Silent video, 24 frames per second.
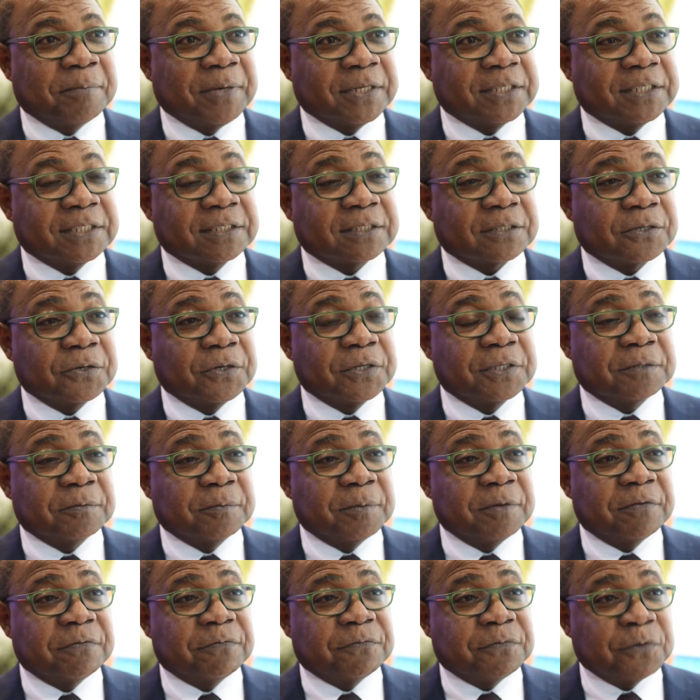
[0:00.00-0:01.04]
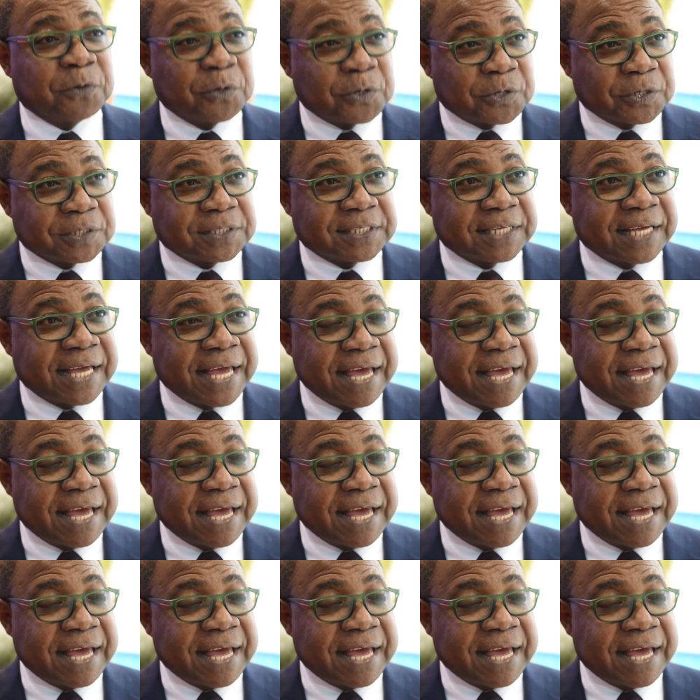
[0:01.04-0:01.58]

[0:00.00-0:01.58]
but it's going to be focusing